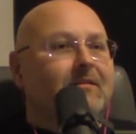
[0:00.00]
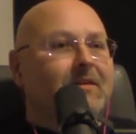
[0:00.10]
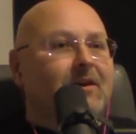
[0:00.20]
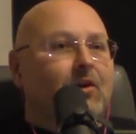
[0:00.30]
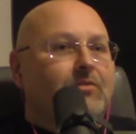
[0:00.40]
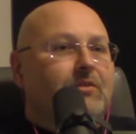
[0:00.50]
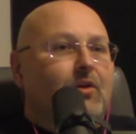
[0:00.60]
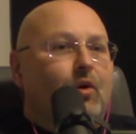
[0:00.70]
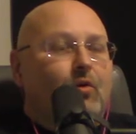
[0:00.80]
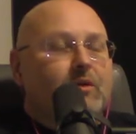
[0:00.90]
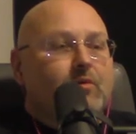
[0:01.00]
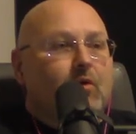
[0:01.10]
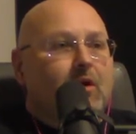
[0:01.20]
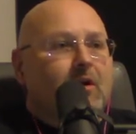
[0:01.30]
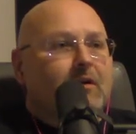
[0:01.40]
They called it a holy
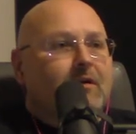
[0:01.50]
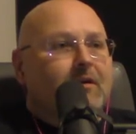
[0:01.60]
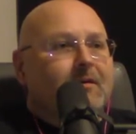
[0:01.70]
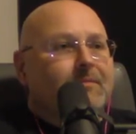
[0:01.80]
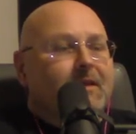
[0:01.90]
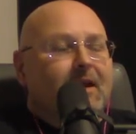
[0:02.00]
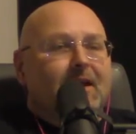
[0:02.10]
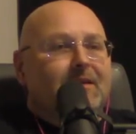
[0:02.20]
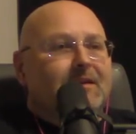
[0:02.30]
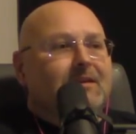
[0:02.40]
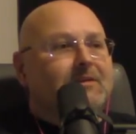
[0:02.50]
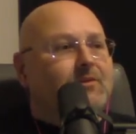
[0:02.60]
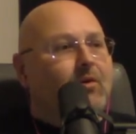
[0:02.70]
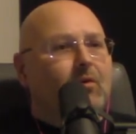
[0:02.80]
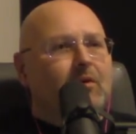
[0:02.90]
war, and I think that's
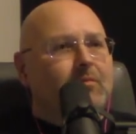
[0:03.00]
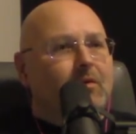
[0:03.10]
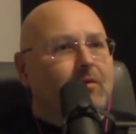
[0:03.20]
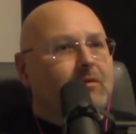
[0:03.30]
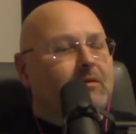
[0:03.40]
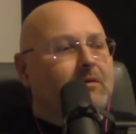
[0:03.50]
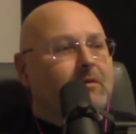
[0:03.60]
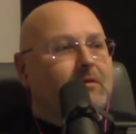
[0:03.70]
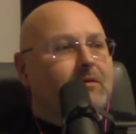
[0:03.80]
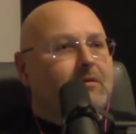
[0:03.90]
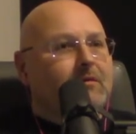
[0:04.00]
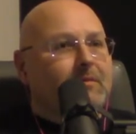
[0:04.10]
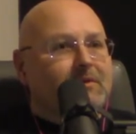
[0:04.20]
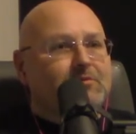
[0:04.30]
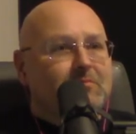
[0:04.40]
horrible.
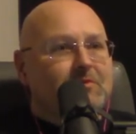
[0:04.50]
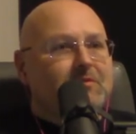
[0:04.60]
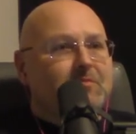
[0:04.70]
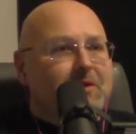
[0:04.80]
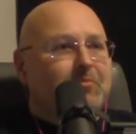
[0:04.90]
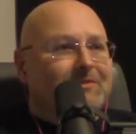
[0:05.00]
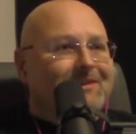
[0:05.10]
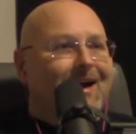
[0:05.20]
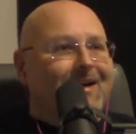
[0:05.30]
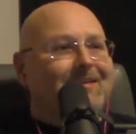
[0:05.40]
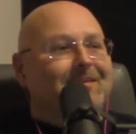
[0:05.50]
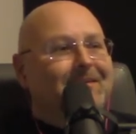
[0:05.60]
I mean, two million people died.